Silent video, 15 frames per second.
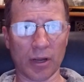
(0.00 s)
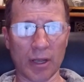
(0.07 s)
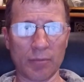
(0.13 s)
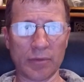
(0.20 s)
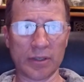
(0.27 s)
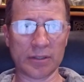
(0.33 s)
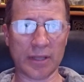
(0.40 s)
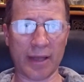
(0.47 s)

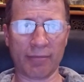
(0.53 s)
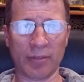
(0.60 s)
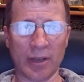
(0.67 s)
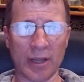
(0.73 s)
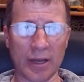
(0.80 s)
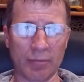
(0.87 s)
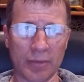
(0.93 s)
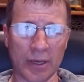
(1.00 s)
companies have
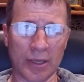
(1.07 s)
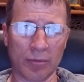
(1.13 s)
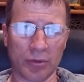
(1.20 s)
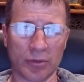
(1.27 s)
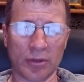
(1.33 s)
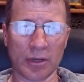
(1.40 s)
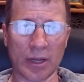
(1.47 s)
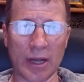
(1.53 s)
not been able
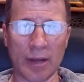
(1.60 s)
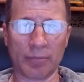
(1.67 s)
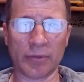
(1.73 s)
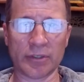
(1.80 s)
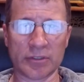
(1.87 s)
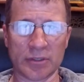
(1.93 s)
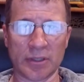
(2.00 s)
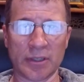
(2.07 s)
to
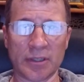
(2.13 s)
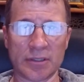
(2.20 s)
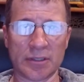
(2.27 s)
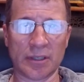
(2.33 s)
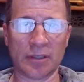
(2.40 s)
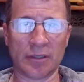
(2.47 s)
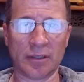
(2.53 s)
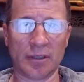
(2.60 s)
accomplish this.
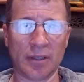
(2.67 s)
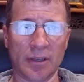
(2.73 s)
And